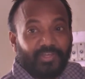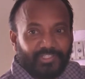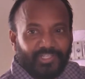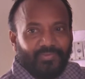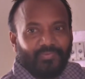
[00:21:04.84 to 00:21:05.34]

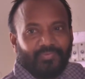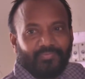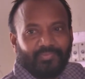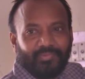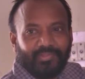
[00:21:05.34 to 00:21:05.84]
energy
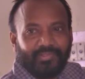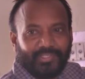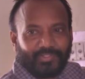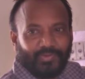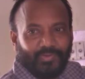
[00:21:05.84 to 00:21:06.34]

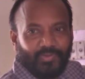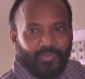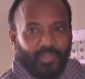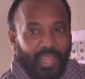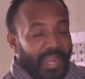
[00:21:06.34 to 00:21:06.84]
yes or no
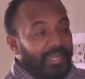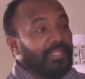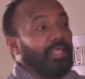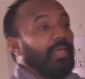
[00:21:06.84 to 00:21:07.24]
and in